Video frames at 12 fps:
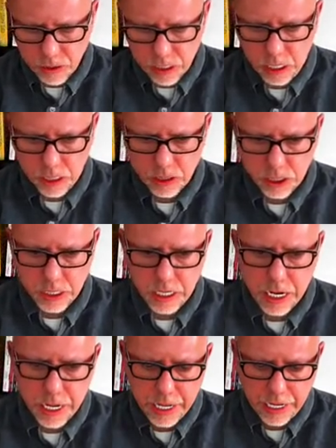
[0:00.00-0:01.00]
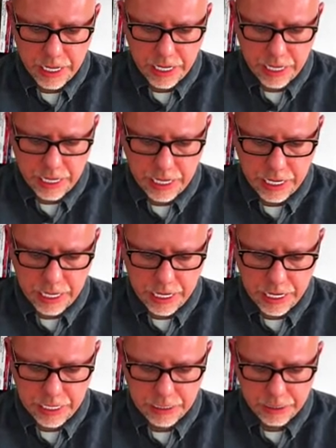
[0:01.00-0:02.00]
cluster,
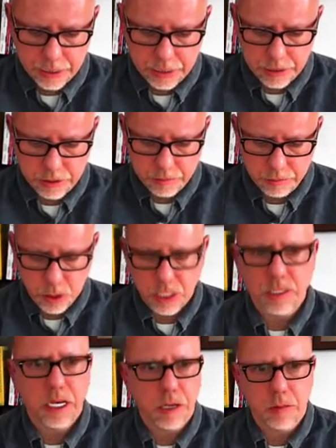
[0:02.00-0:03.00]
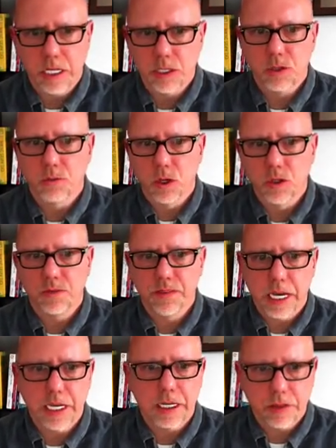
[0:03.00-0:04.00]
and put a table and some rows of
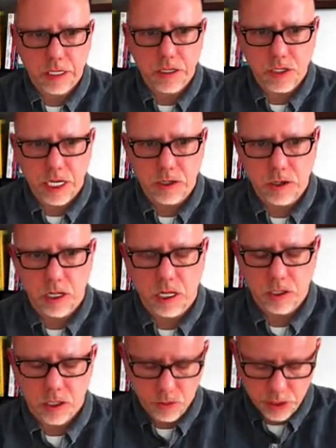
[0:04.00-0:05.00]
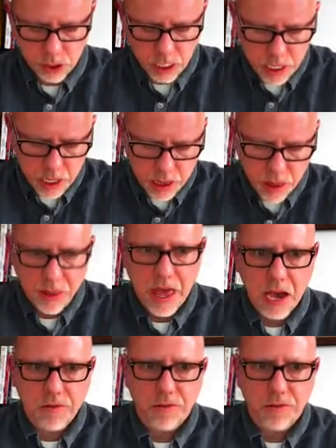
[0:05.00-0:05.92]
data in the Cassandra cluster, which that